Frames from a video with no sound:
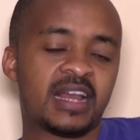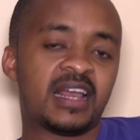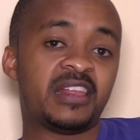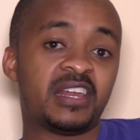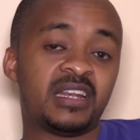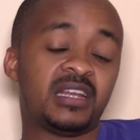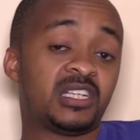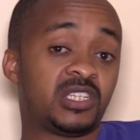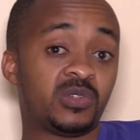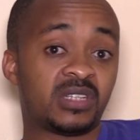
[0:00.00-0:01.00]
and then
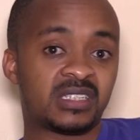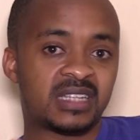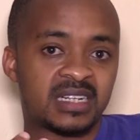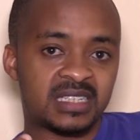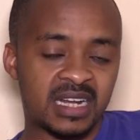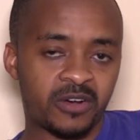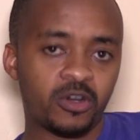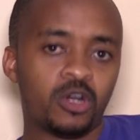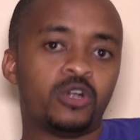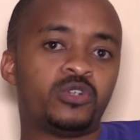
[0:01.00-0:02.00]
it uses that now
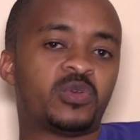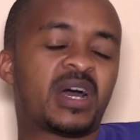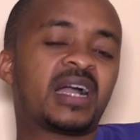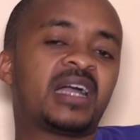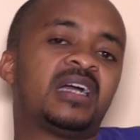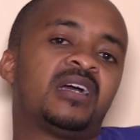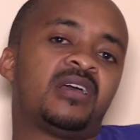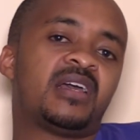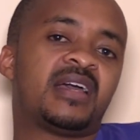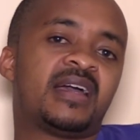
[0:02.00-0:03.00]
to rank
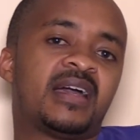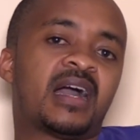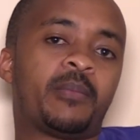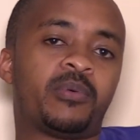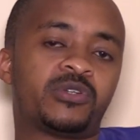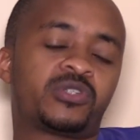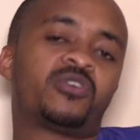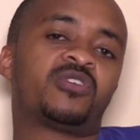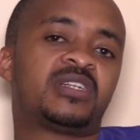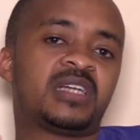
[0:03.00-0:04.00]
a post
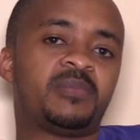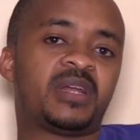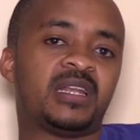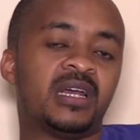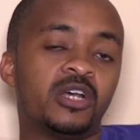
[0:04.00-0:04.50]
on your timeline.